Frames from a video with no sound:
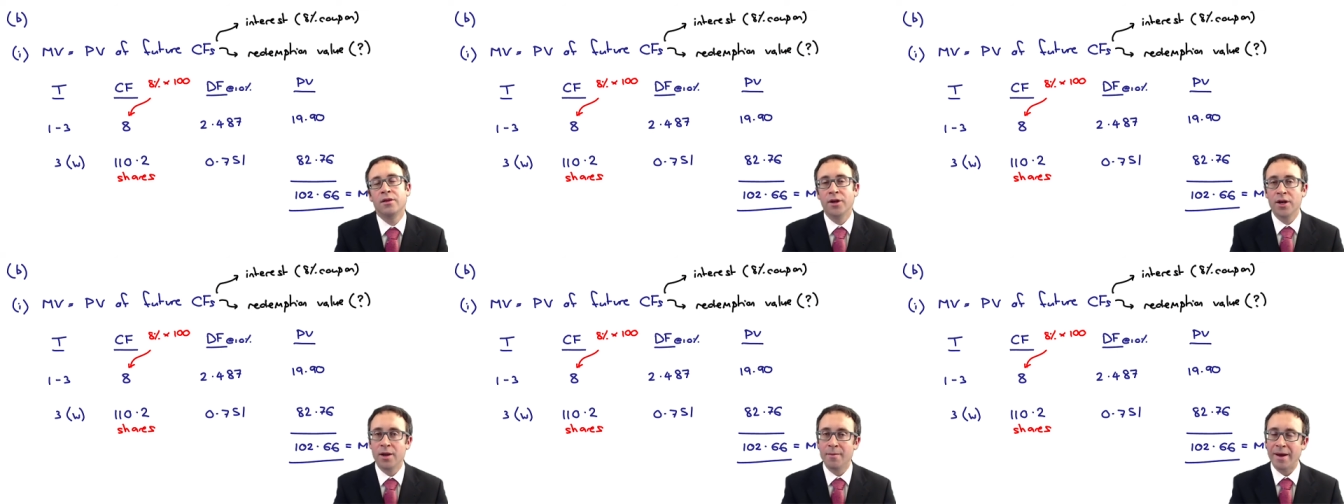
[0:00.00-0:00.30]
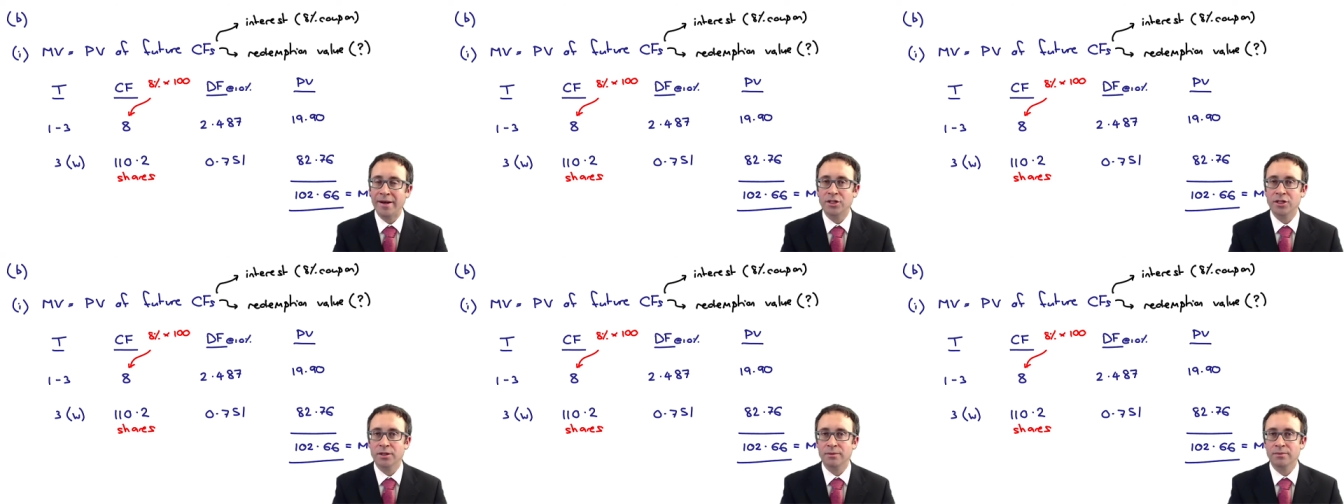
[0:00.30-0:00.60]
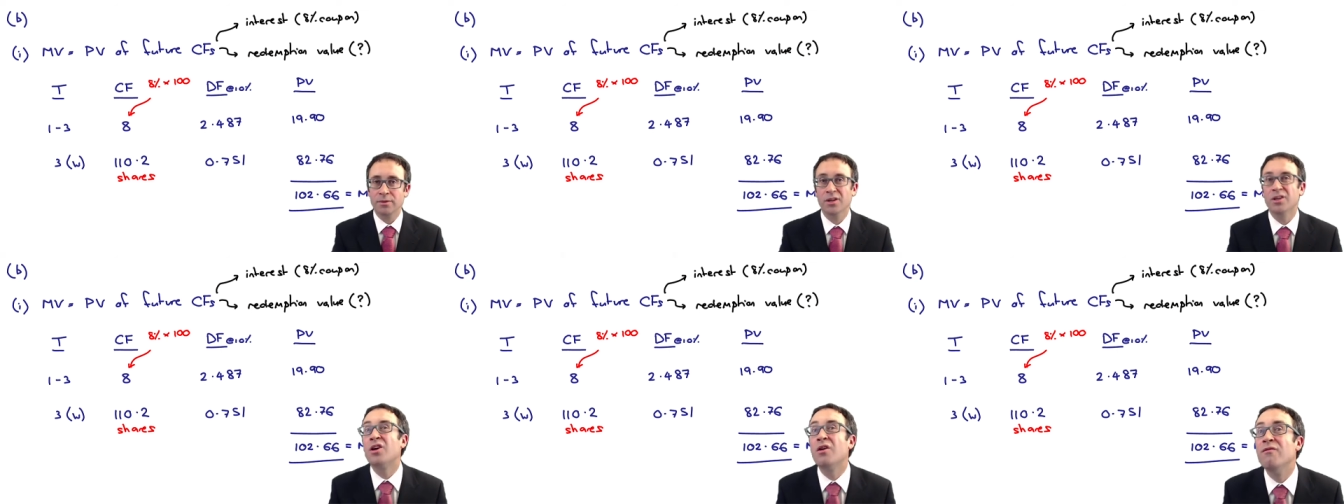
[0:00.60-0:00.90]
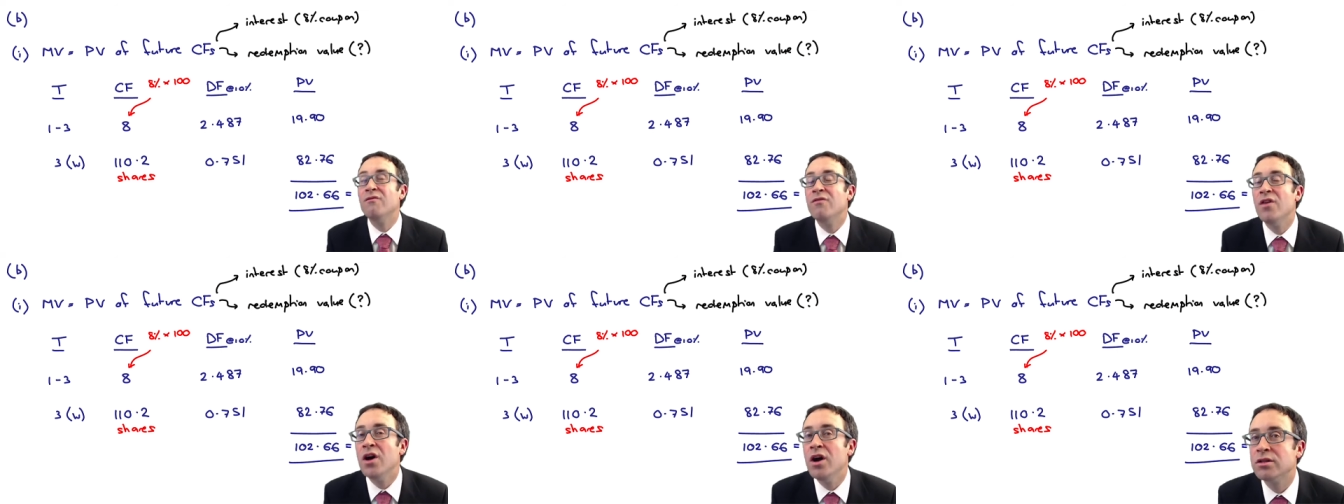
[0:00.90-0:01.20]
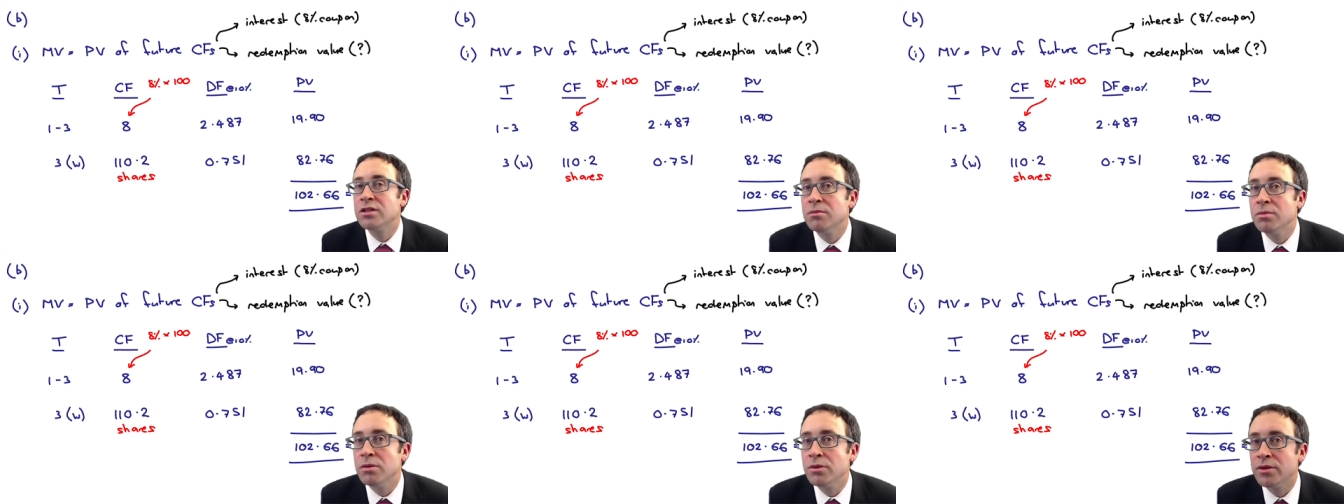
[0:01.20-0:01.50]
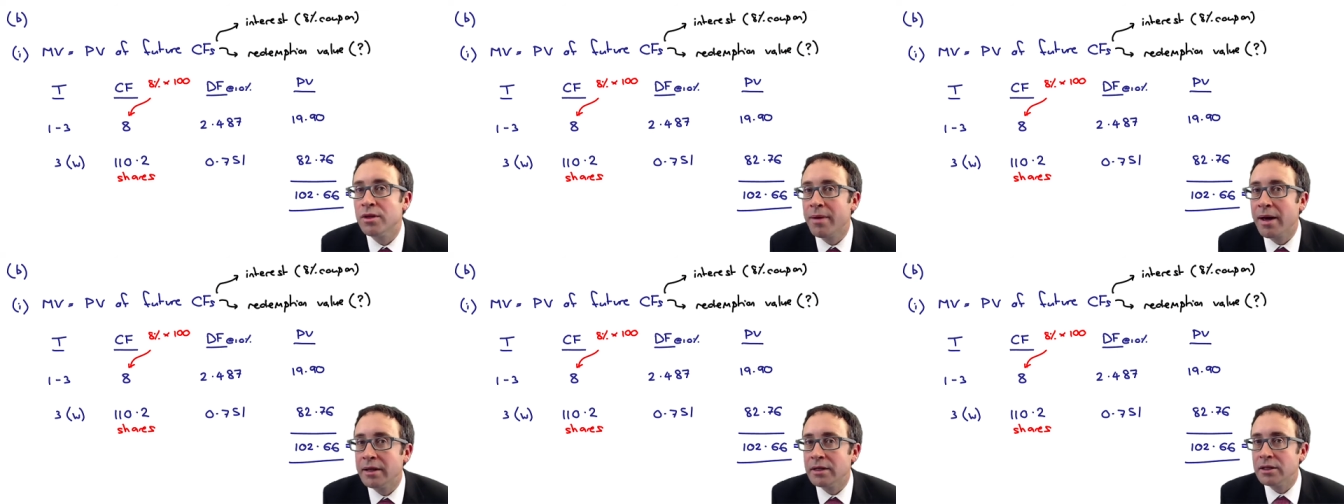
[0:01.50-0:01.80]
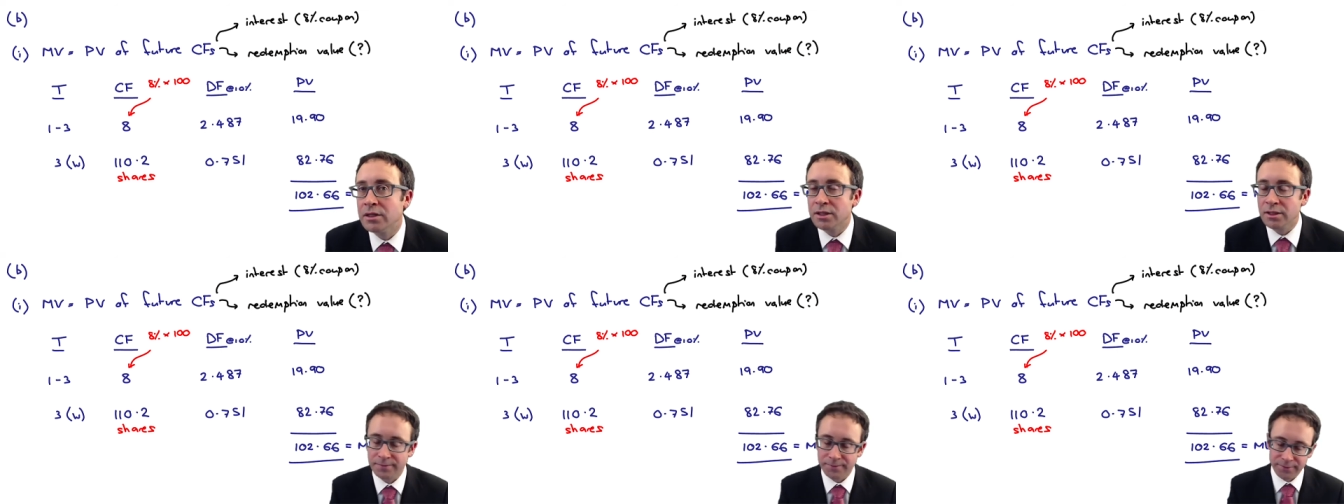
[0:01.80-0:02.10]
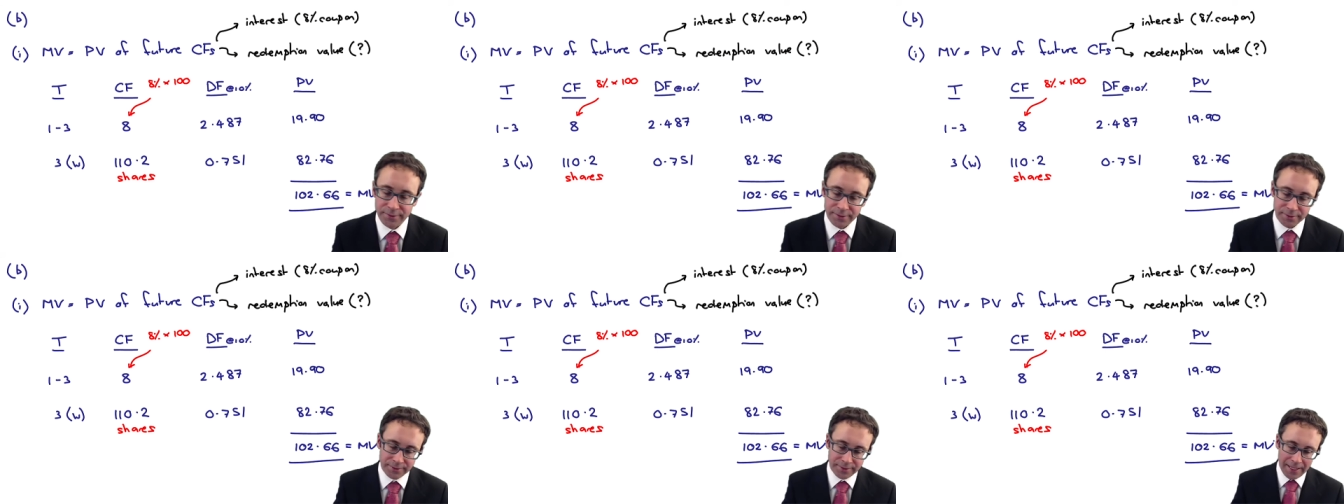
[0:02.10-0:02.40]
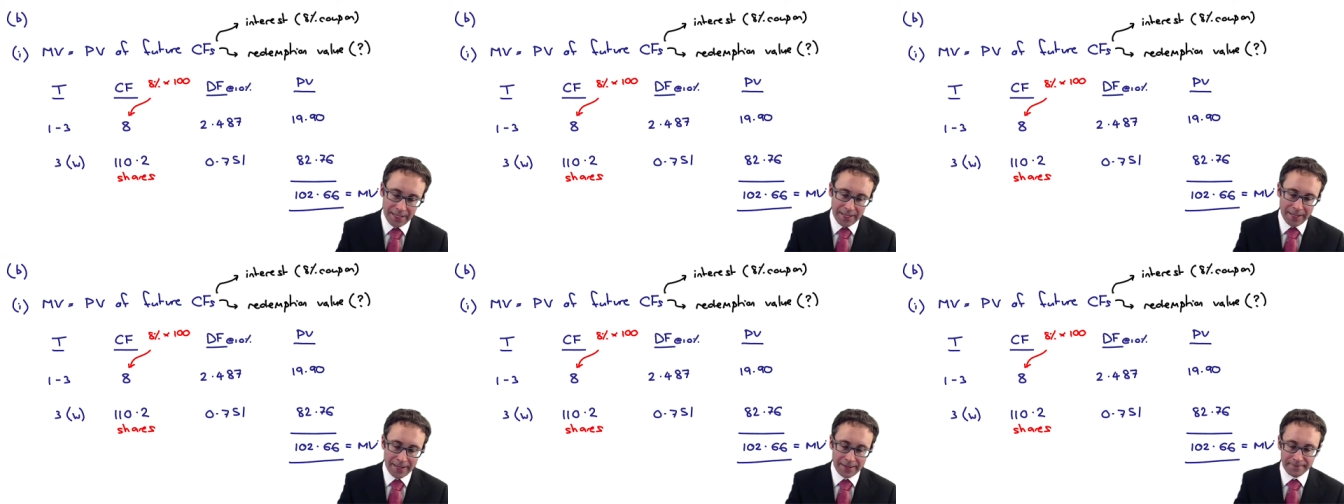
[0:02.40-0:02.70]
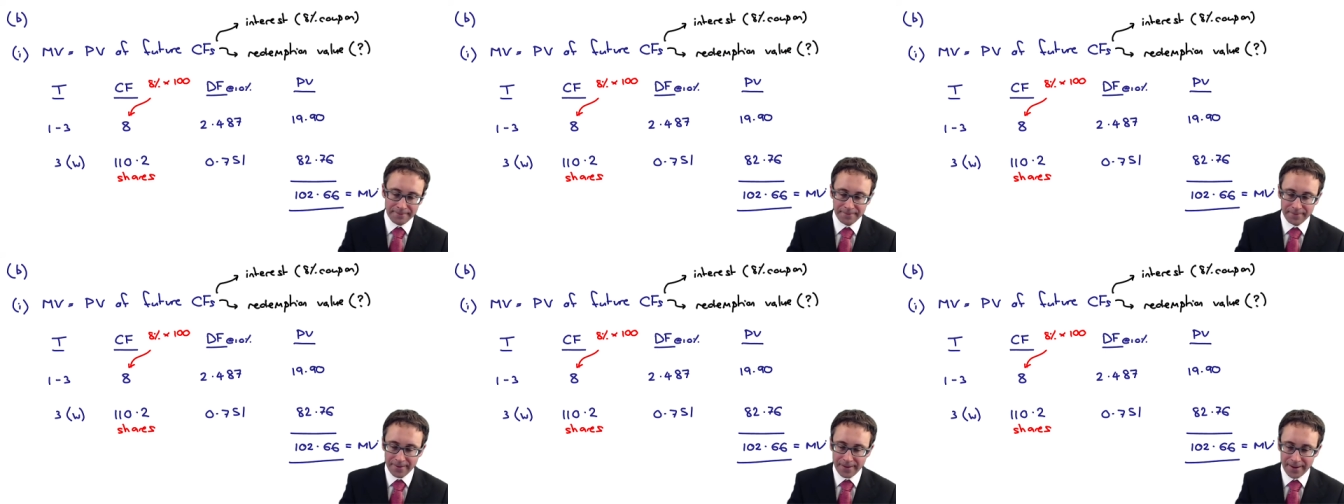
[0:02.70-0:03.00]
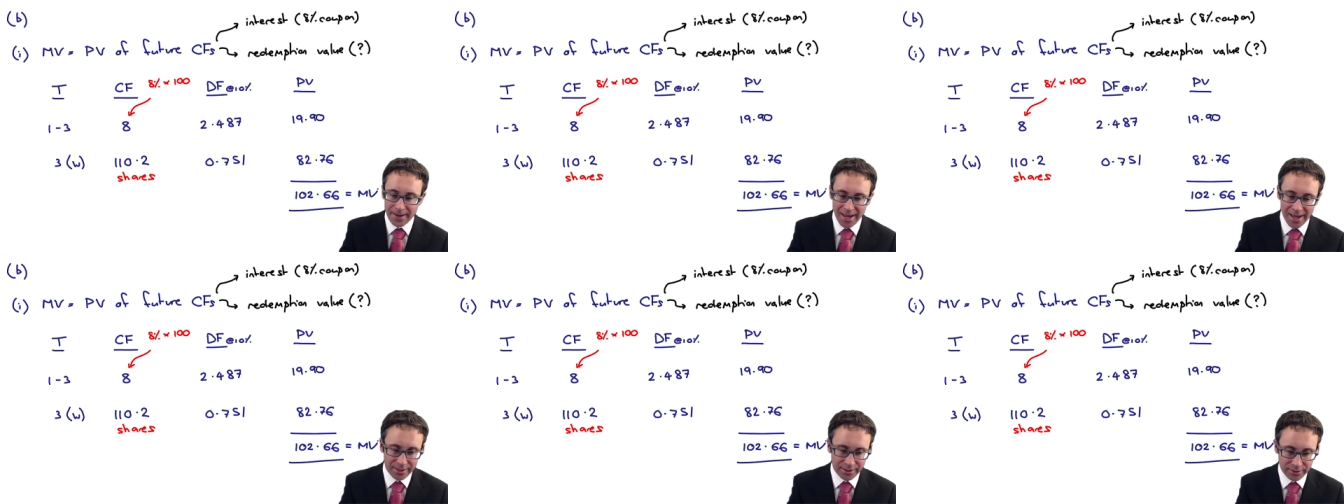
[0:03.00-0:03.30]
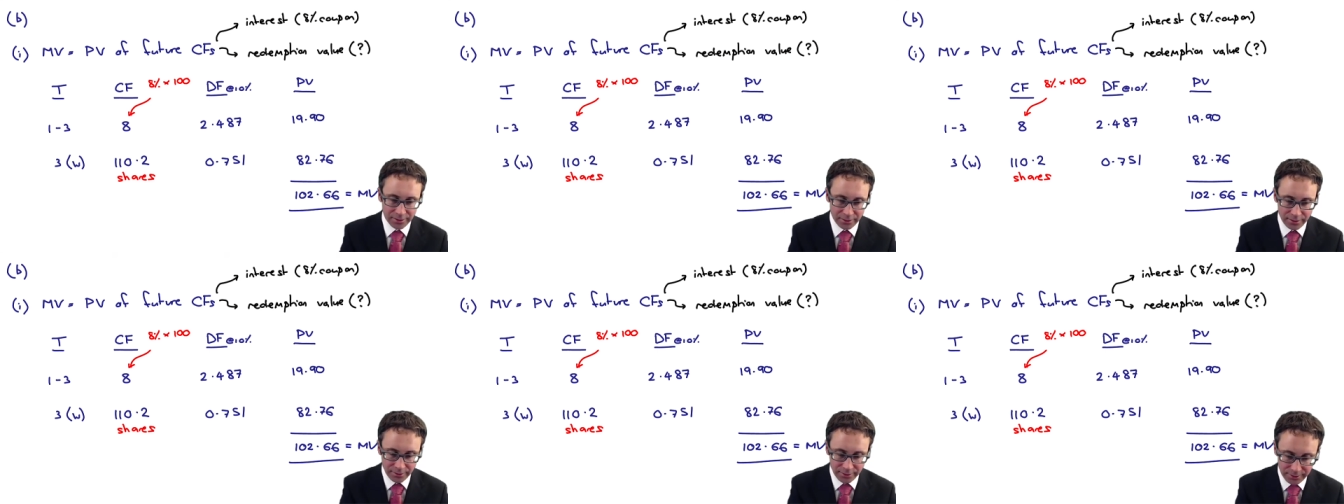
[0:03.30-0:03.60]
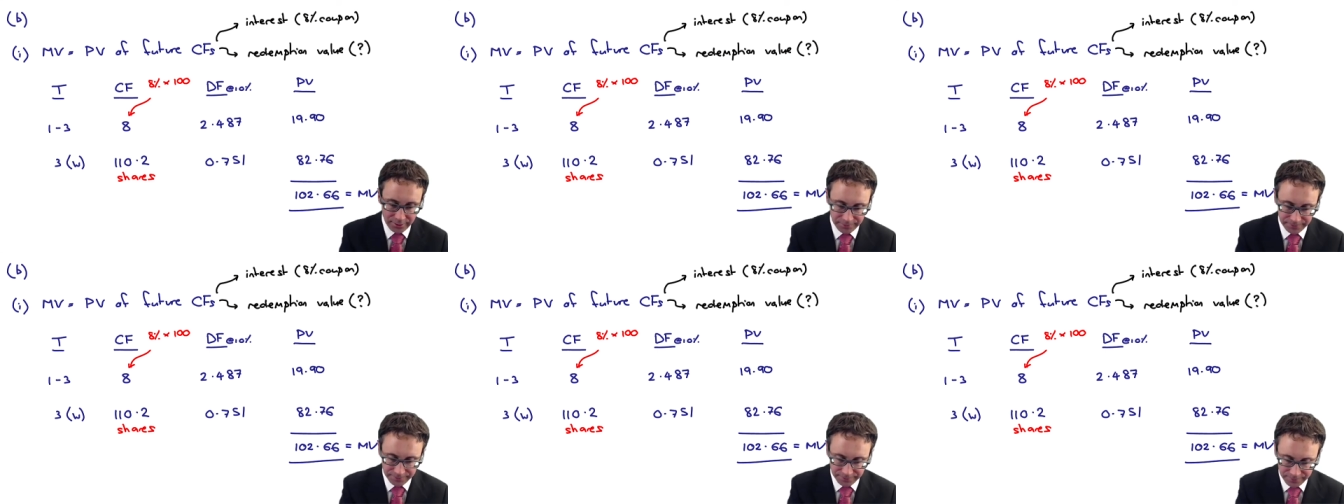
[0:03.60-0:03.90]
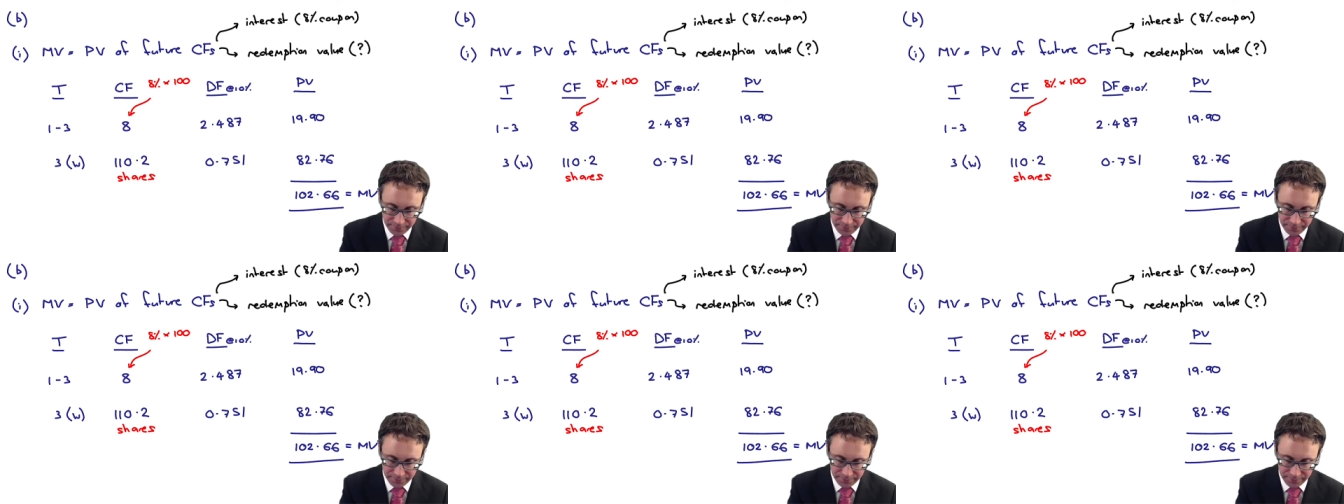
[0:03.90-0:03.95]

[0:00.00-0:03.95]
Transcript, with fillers: the debenture, the convertible debenture. Okay, excellent.